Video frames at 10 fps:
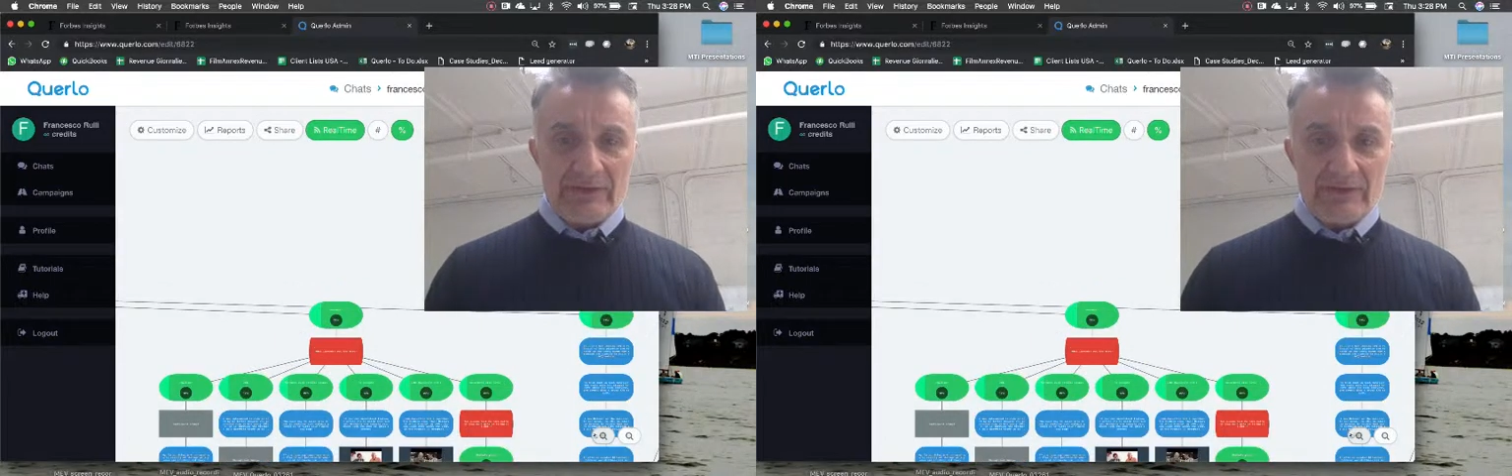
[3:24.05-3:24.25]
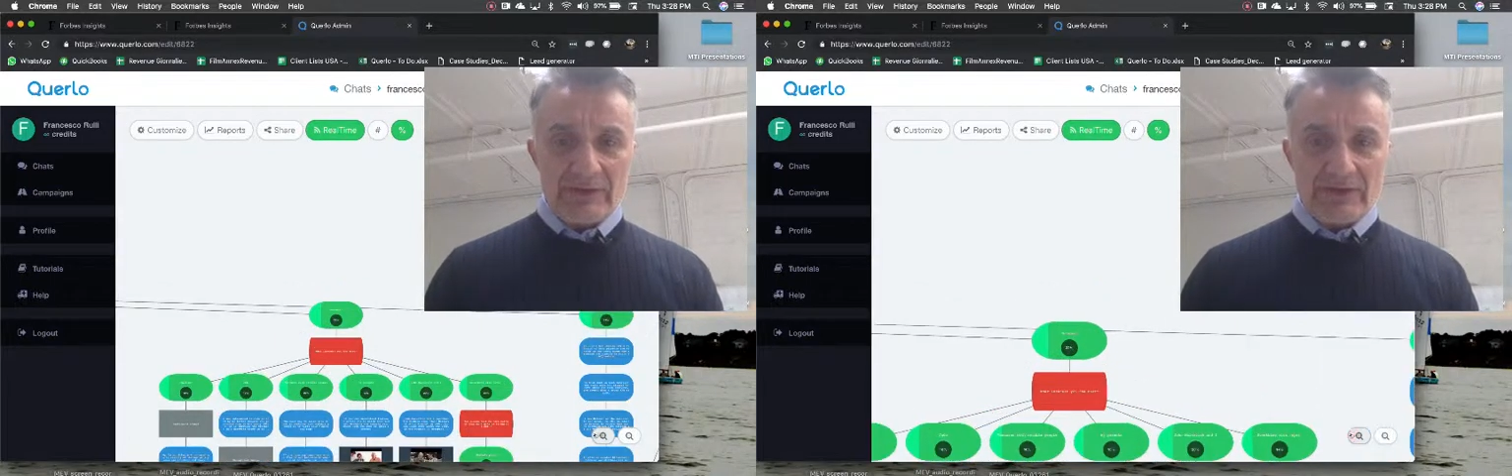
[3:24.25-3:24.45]

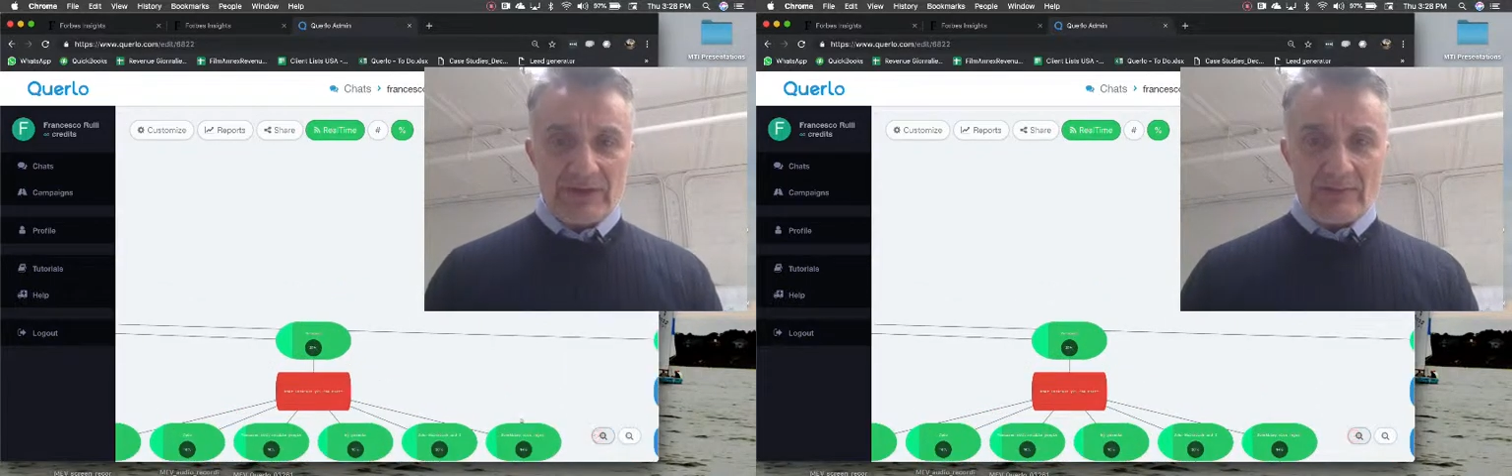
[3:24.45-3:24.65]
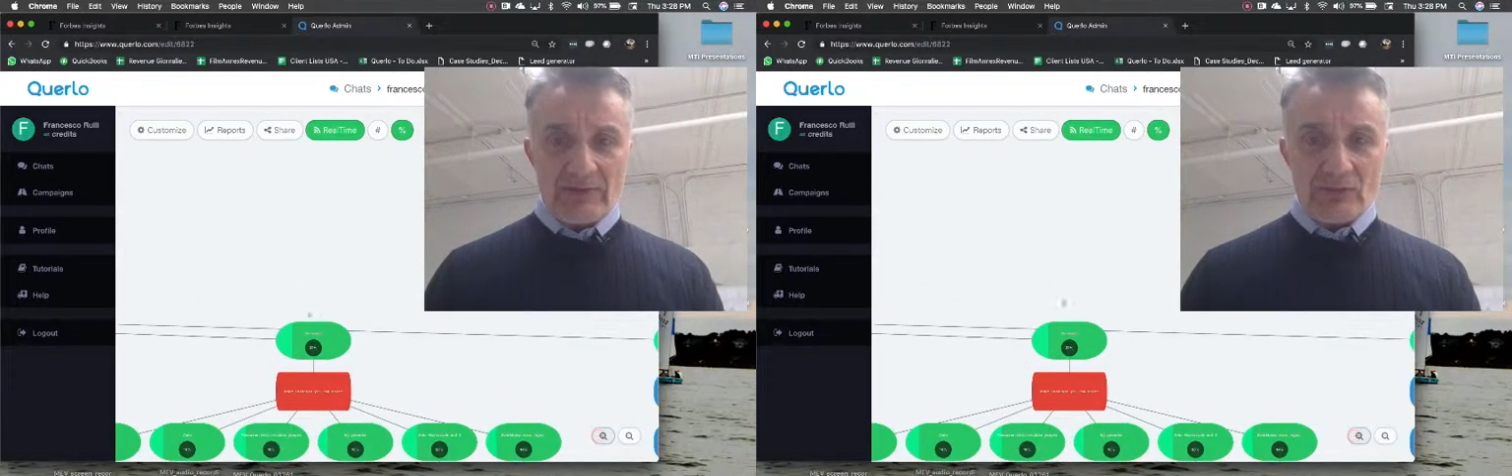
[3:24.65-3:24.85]
for
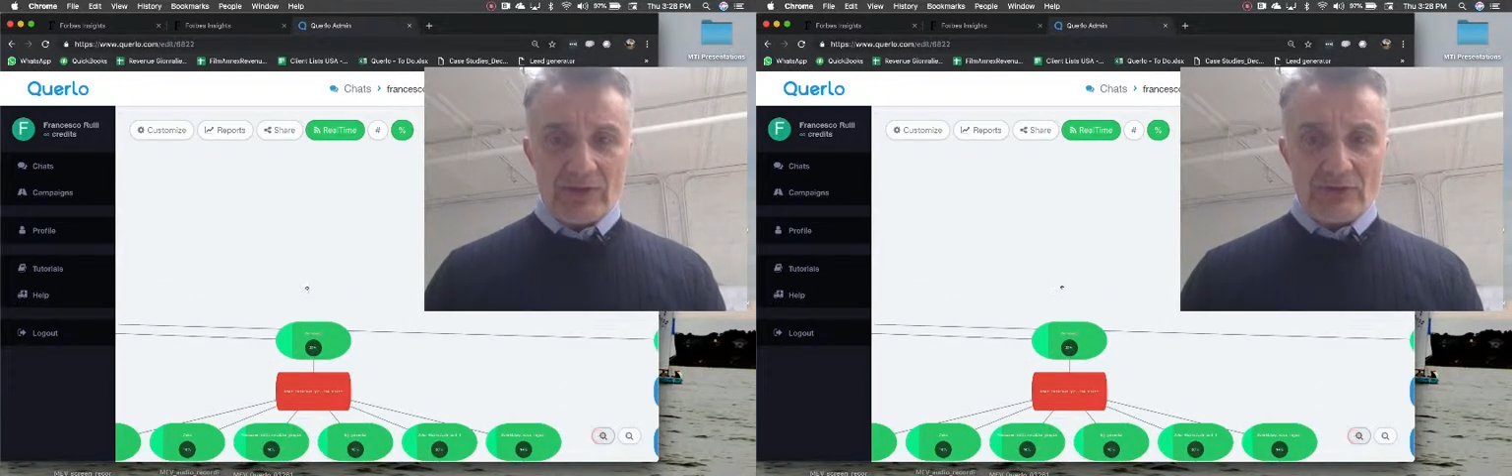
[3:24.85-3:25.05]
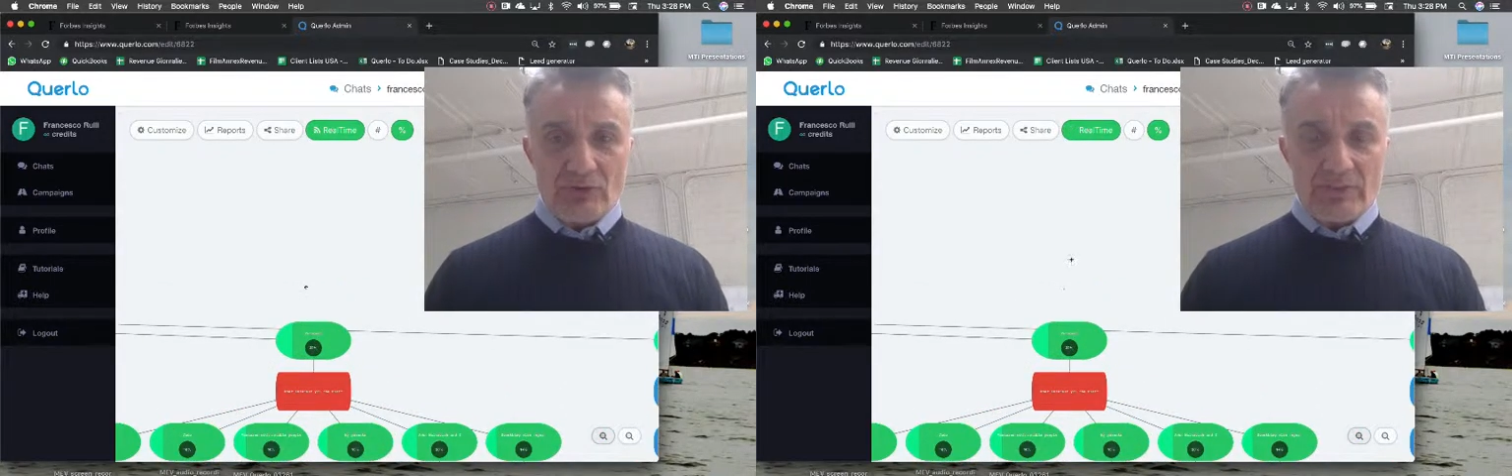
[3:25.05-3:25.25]
example,
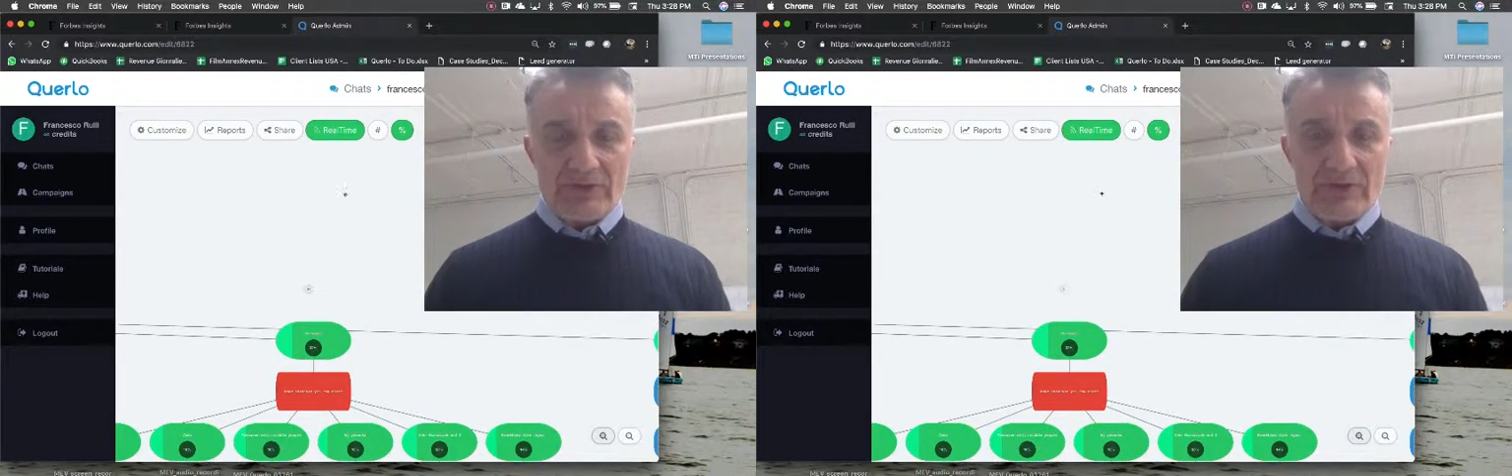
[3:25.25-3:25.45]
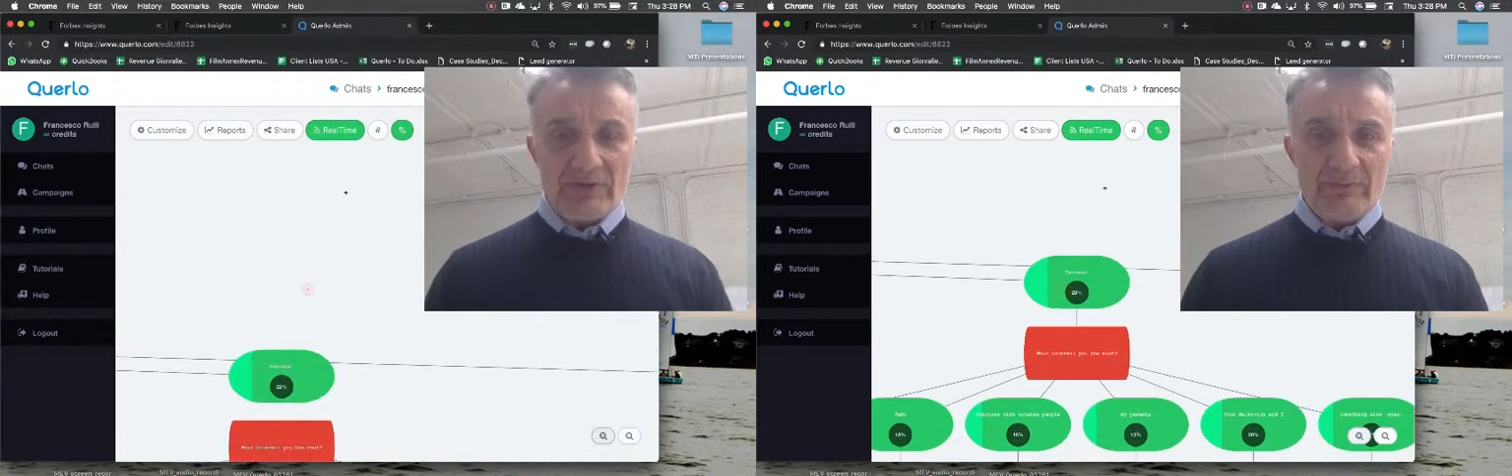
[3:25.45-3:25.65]

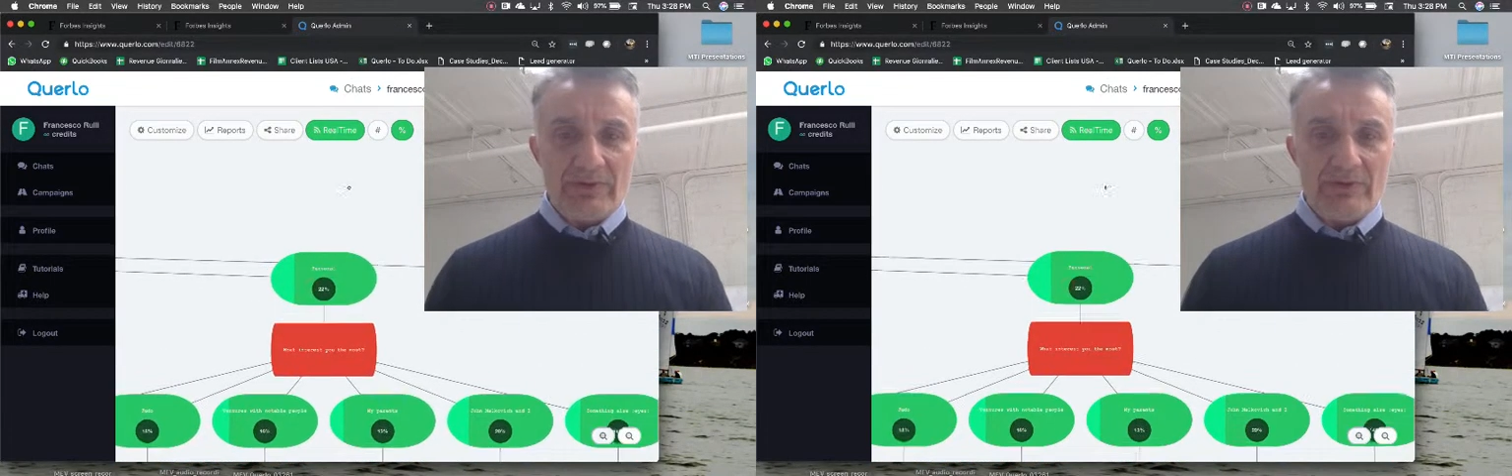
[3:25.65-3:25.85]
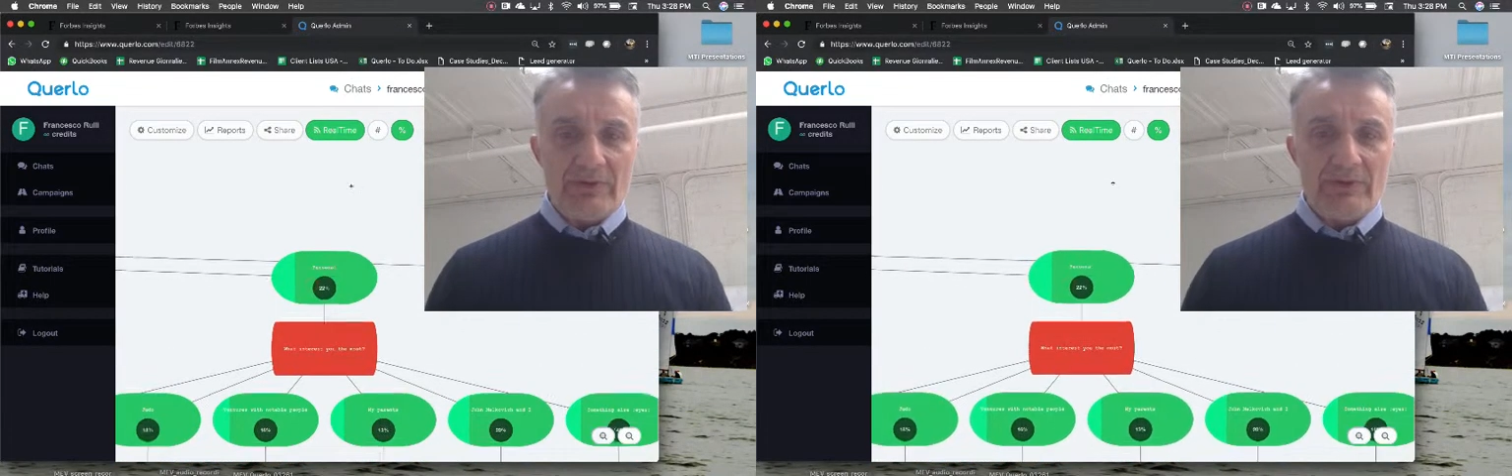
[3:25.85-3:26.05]
22% of
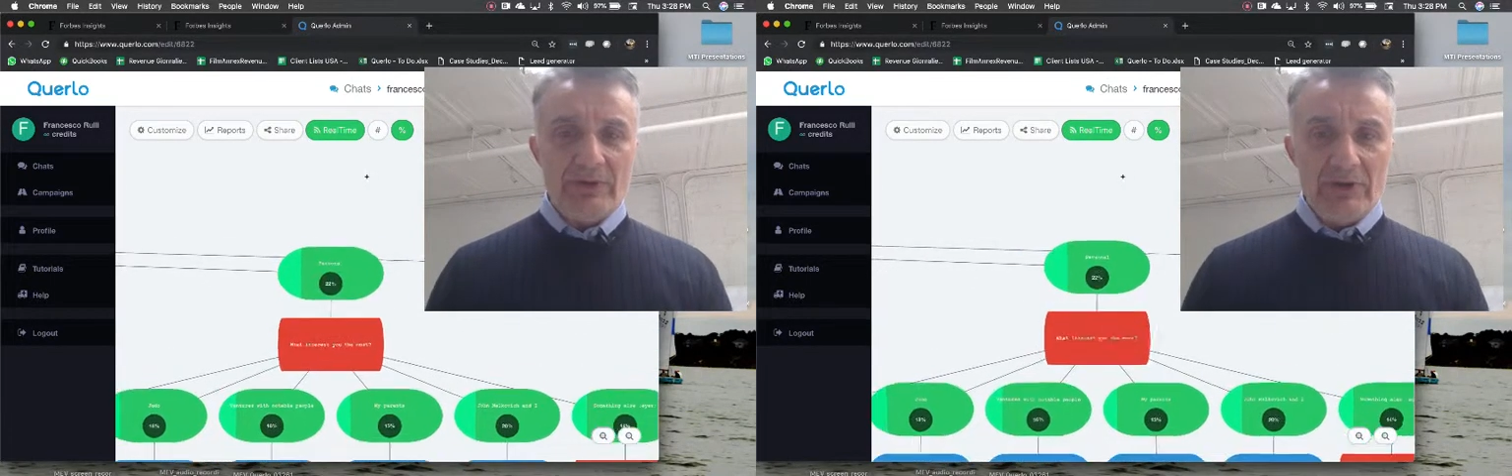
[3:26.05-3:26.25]
people